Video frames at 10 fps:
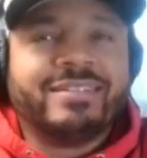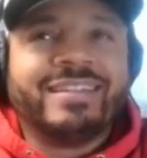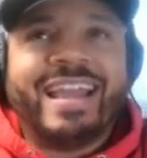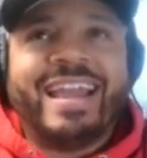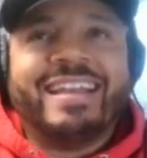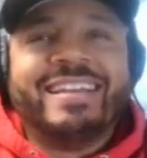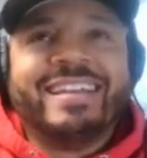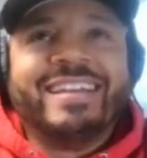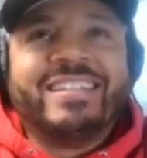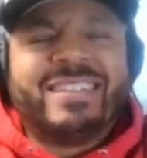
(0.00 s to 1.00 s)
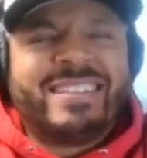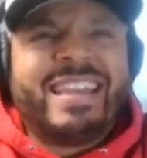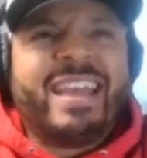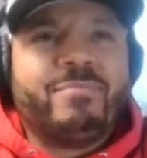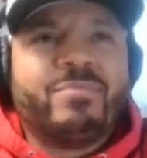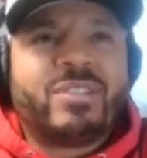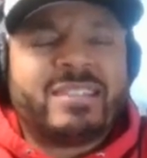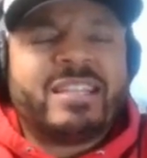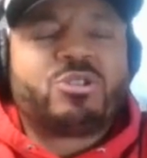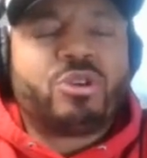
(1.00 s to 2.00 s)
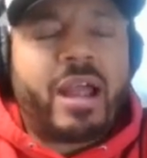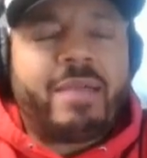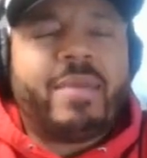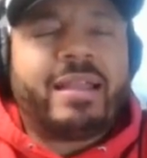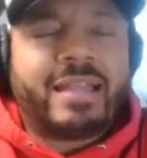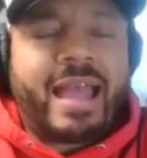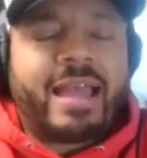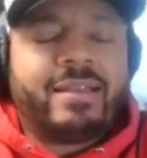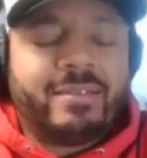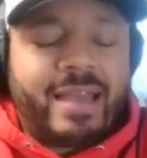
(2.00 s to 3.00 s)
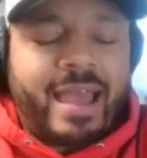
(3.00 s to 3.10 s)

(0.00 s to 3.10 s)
And to see Trey make that